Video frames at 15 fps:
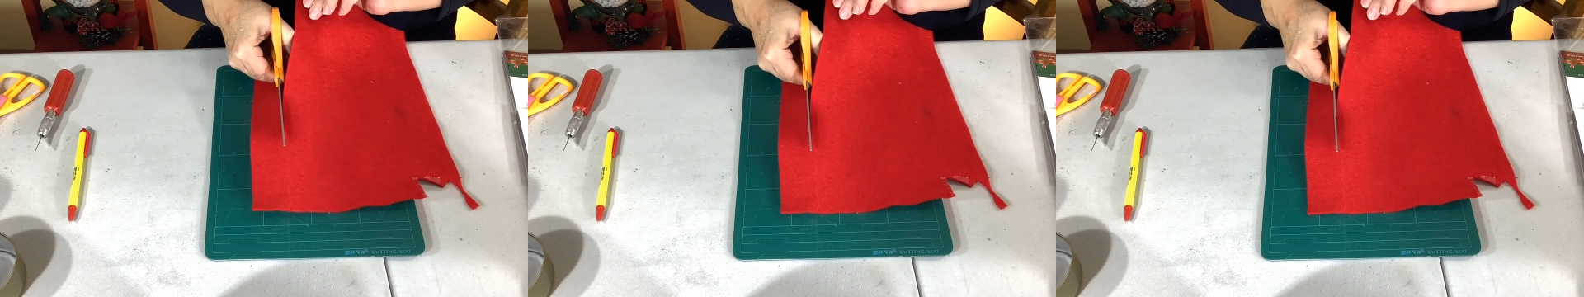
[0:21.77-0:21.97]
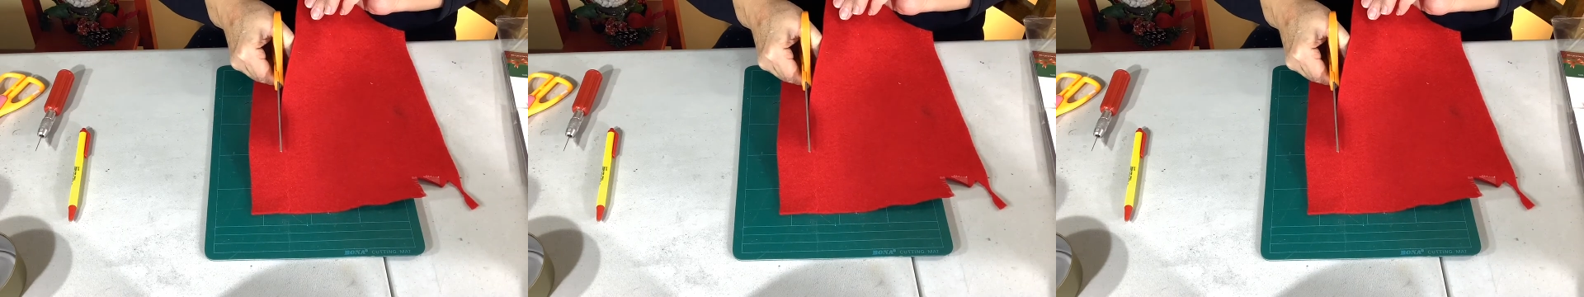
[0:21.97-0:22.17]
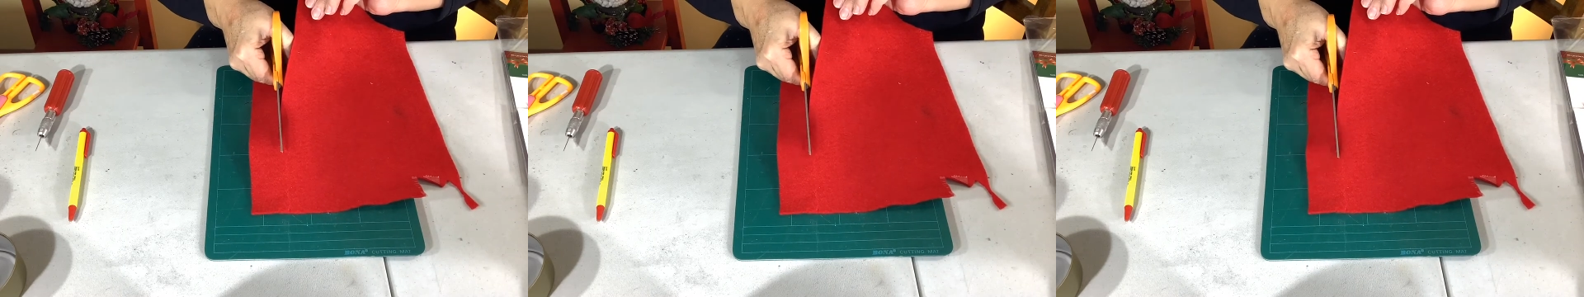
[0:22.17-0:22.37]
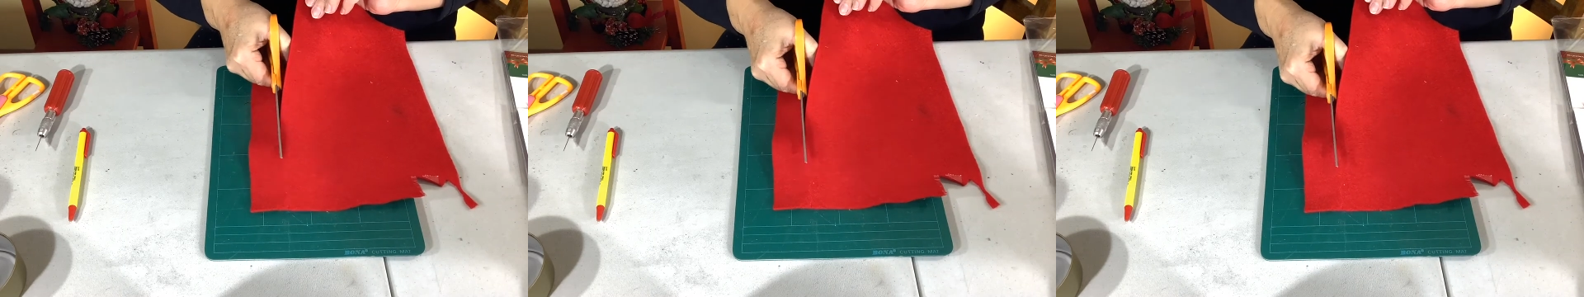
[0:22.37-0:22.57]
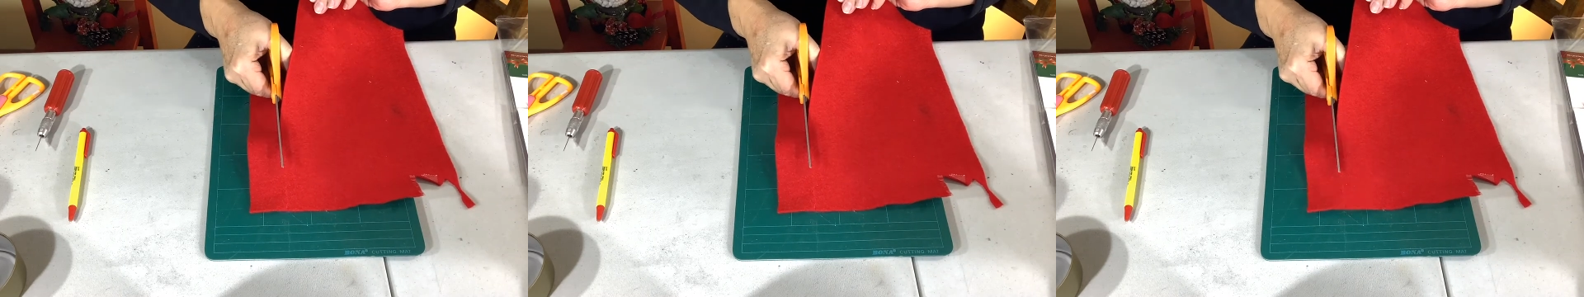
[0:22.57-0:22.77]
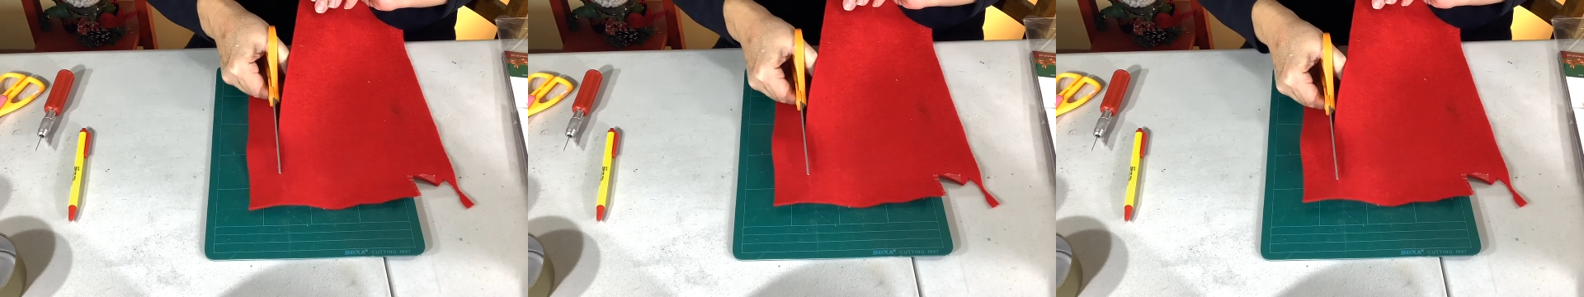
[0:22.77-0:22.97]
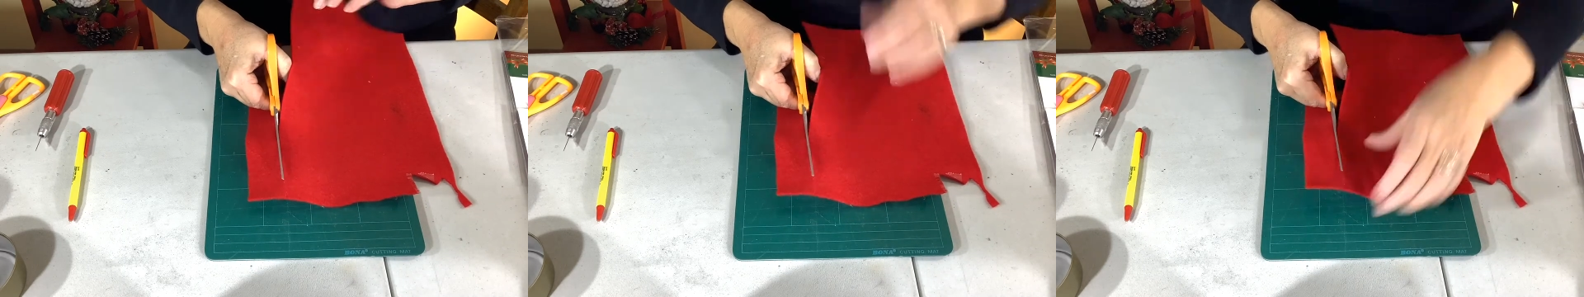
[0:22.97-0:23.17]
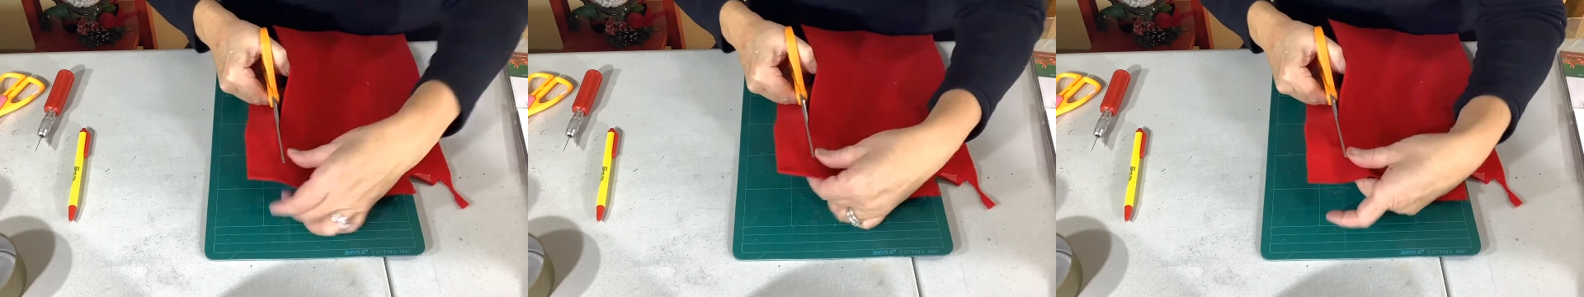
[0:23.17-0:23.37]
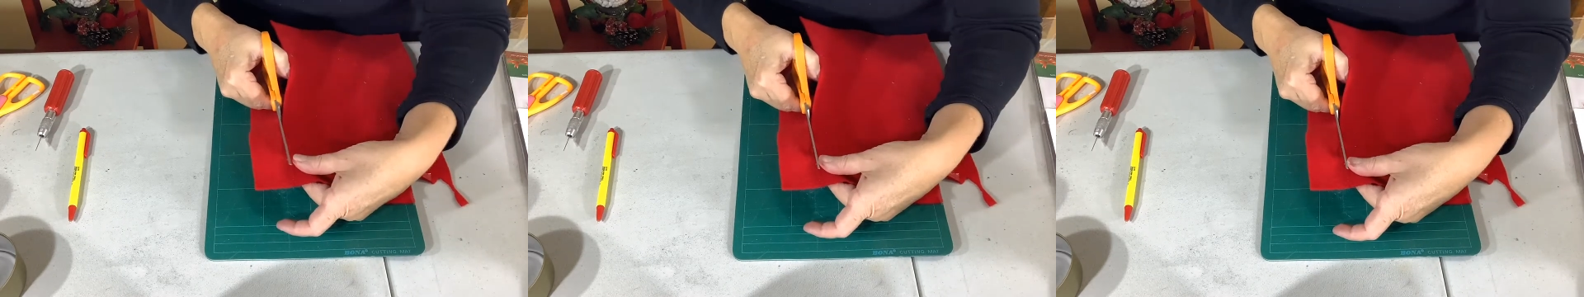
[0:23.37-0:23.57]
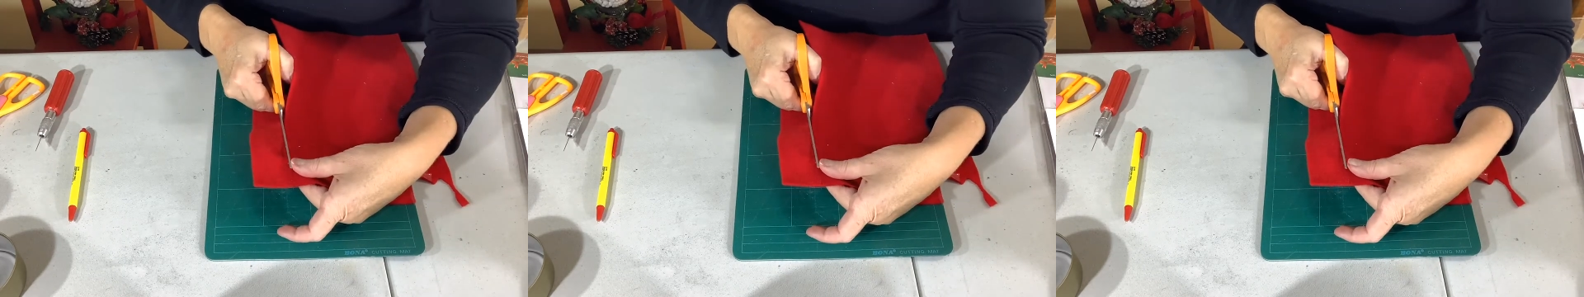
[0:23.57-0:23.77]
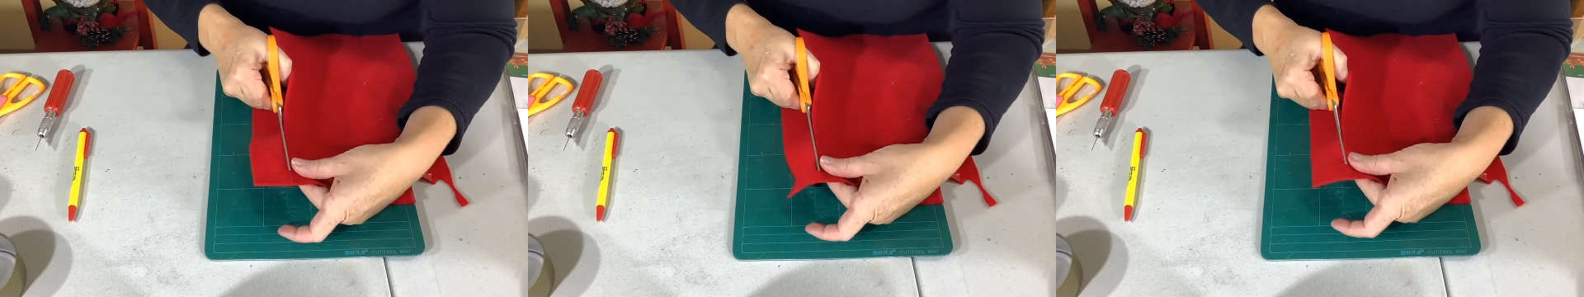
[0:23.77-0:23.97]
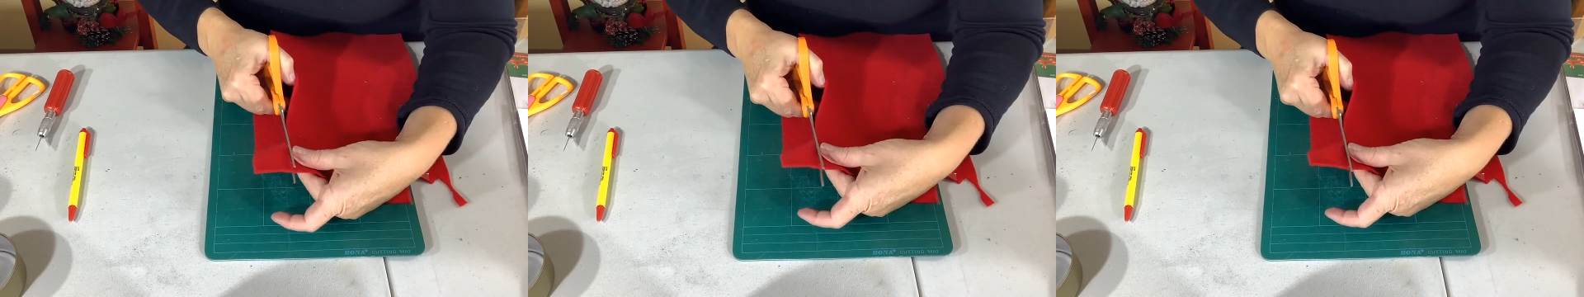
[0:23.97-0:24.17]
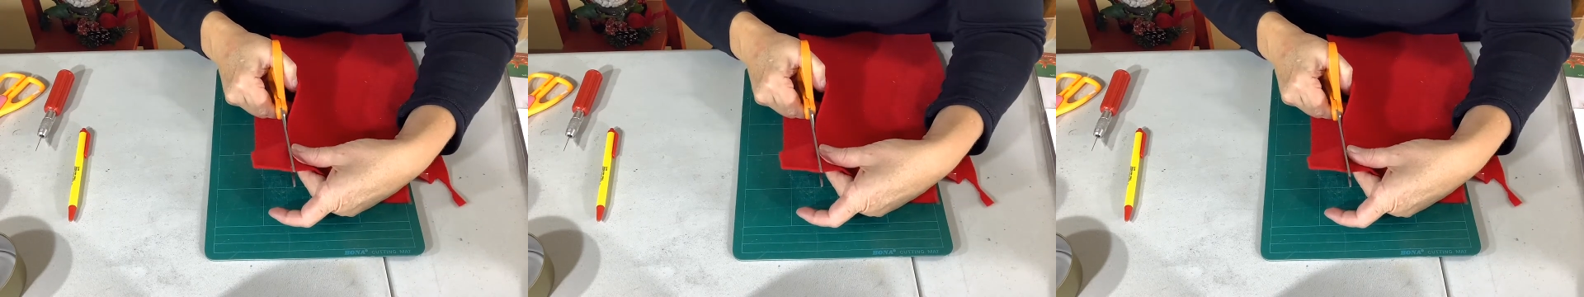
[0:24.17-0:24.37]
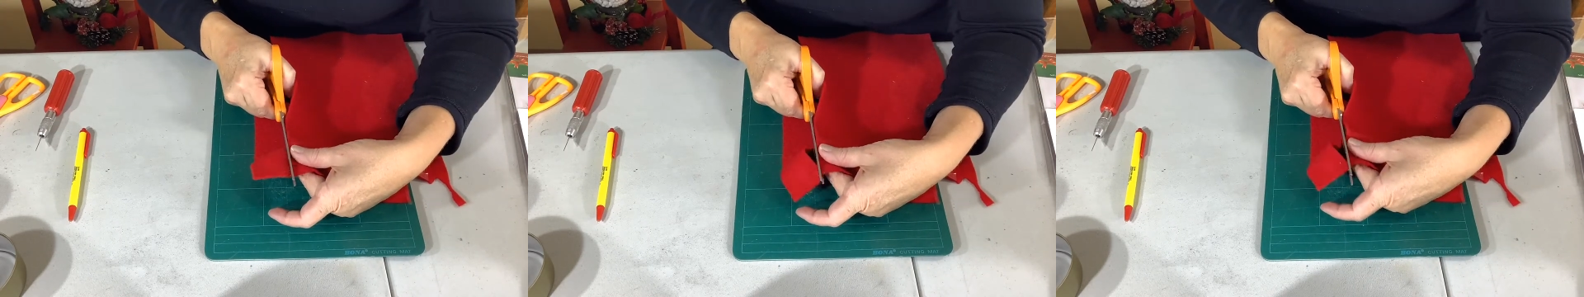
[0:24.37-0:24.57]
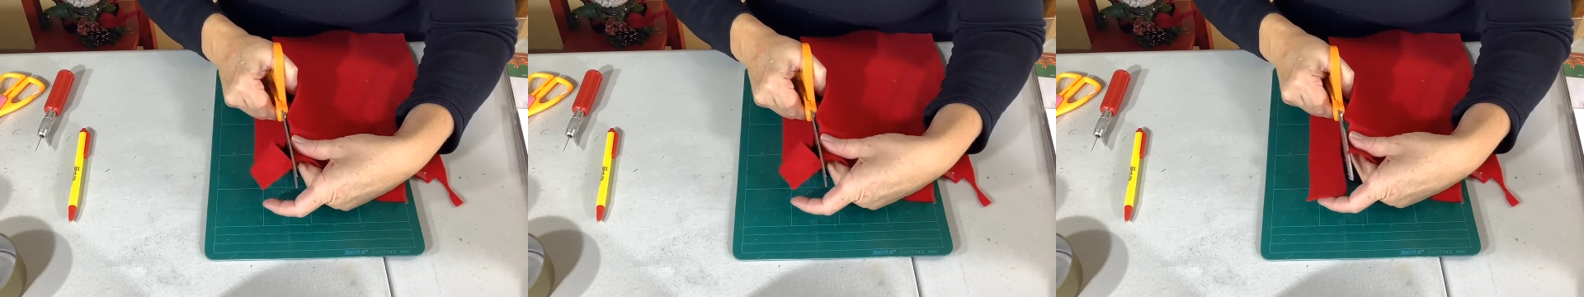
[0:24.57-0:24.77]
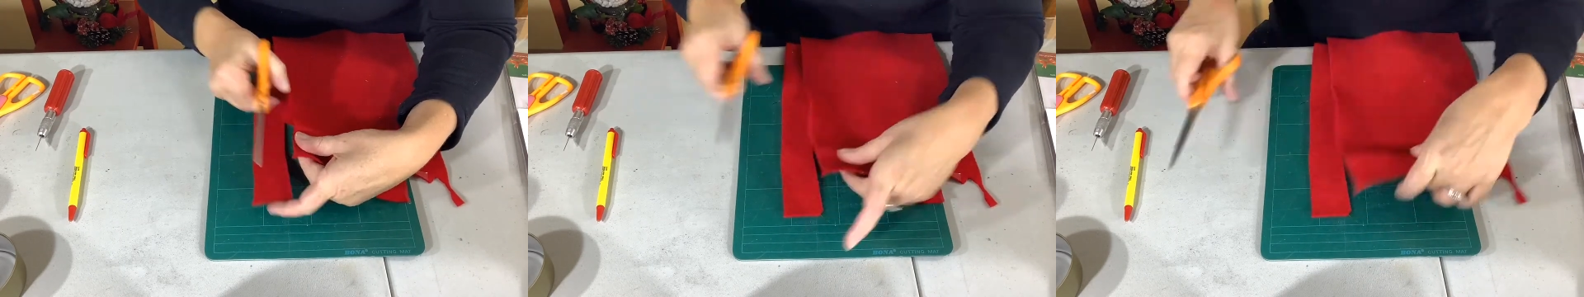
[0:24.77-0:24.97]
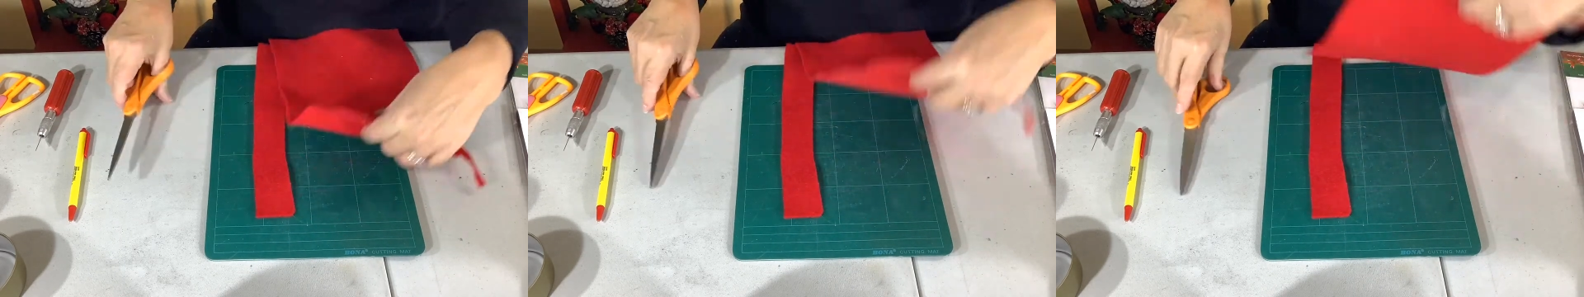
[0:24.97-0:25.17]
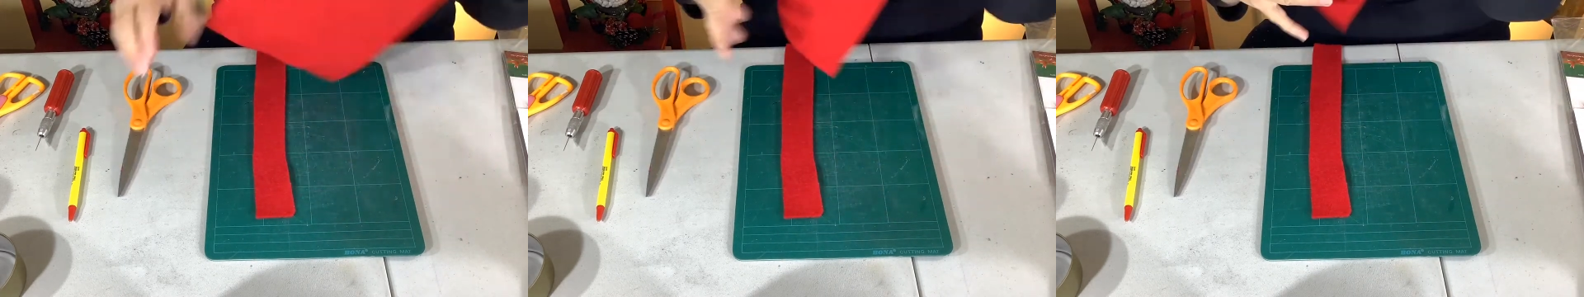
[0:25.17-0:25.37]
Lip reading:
(no speaker visible)